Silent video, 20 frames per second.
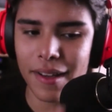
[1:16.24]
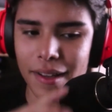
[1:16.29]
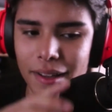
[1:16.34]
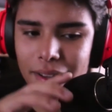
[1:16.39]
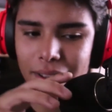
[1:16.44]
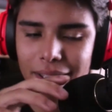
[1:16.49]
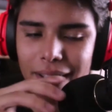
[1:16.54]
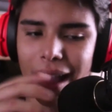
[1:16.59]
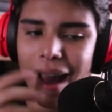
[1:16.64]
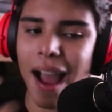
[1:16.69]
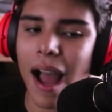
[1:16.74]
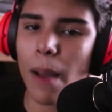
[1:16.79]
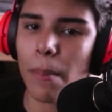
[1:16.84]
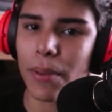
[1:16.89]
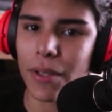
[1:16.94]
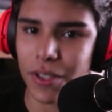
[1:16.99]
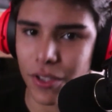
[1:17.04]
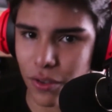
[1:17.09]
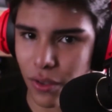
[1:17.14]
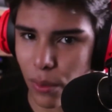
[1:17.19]
it happened
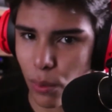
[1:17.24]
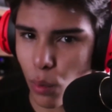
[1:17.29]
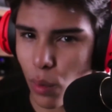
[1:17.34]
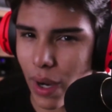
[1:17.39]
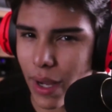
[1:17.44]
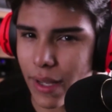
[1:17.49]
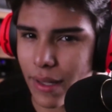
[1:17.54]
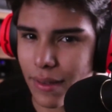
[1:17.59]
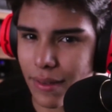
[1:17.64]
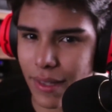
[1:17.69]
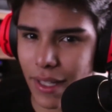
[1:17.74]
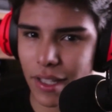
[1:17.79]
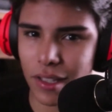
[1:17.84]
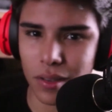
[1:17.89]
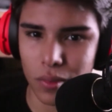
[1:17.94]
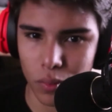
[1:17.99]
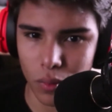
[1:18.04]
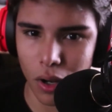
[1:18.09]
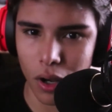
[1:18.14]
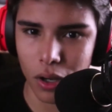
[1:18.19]
to him, why he thinks
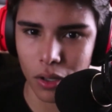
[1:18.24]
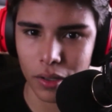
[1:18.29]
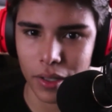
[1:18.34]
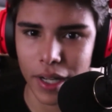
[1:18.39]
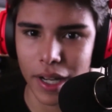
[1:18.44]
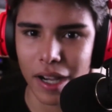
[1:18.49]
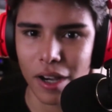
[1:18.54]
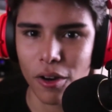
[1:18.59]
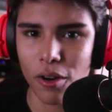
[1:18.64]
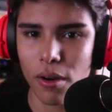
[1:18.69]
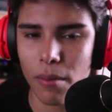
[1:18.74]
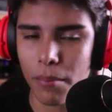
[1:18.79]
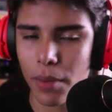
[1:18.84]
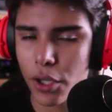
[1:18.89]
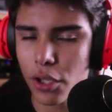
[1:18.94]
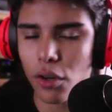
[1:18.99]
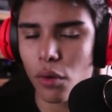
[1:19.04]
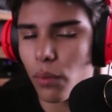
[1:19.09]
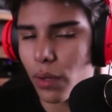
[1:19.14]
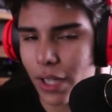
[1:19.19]
wrong now, but you
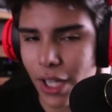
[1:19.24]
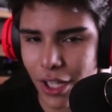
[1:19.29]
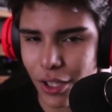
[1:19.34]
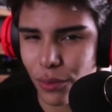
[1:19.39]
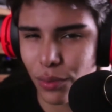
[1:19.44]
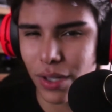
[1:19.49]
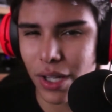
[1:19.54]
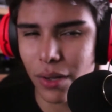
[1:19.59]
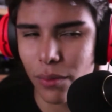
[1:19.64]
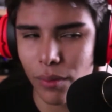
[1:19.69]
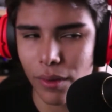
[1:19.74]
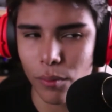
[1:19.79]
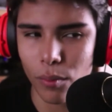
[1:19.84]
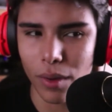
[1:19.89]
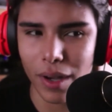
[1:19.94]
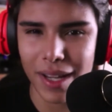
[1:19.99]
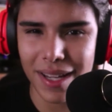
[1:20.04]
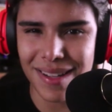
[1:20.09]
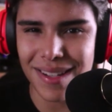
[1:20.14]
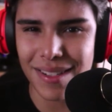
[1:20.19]
don't really agree with what
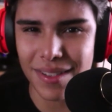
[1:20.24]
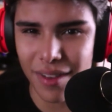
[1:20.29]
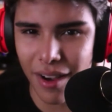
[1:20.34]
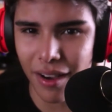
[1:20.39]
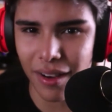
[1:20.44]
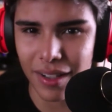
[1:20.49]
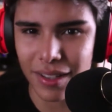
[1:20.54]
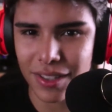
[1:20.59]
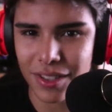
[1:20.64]
he does.